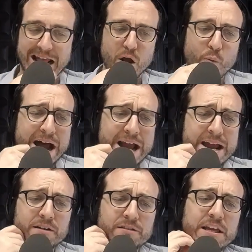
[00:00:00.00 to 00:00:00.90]
Why
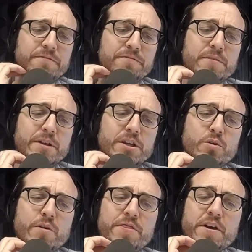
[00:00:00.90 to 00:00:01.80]
aren't they familiar
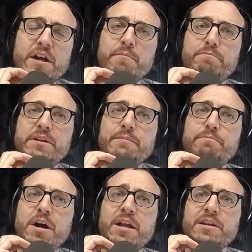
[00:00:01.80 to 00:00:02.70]
with the company
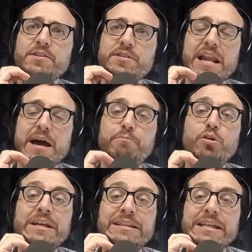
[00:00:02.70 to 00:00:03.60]
policy, la
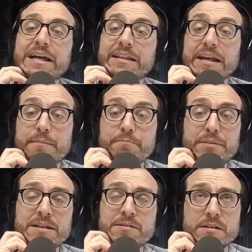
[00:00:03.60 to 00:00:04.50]
política de la
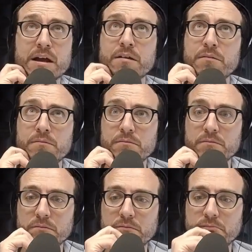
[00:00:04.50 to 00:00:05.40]
empresa?
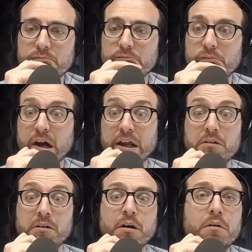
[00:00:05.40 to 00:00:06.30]
I don't
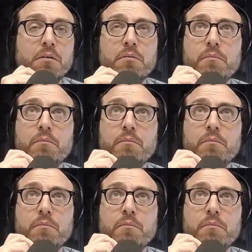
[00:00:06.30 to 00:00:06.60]
know.